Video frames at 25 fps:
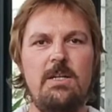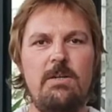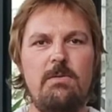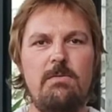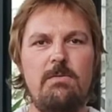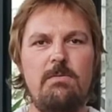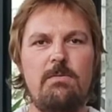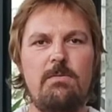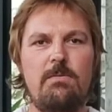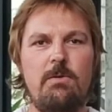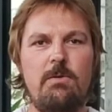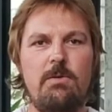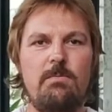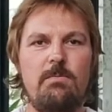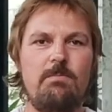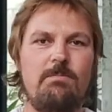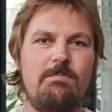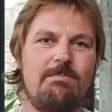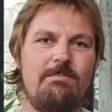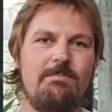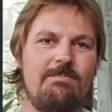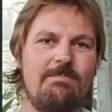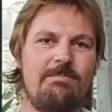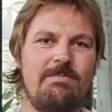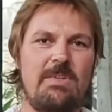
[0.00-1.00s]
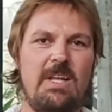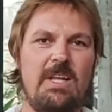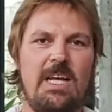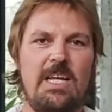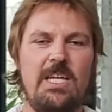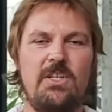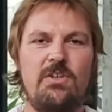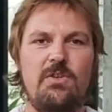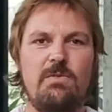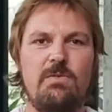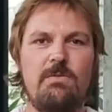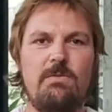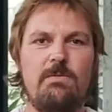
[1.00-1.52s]
from the
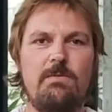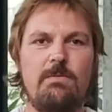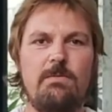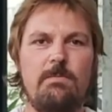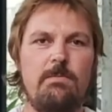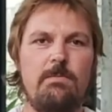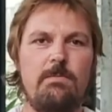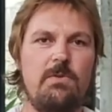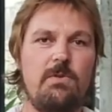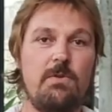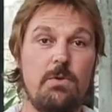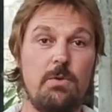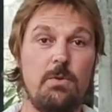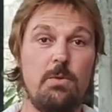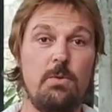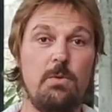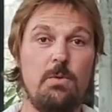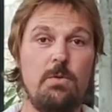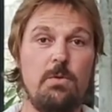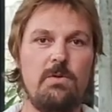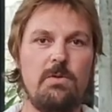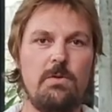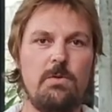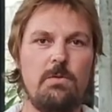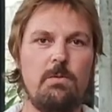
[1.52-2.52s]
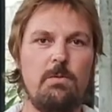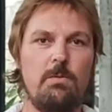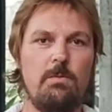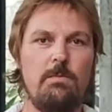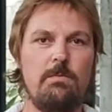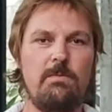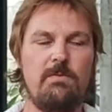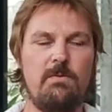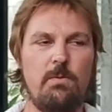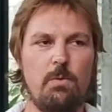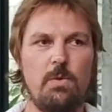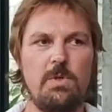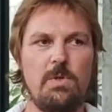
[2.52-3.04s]
age of 2 till
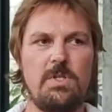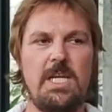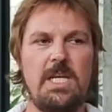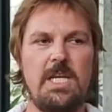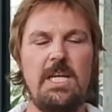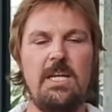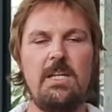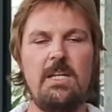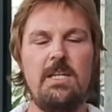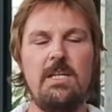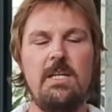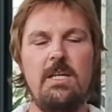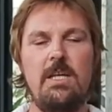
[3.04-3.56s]
14.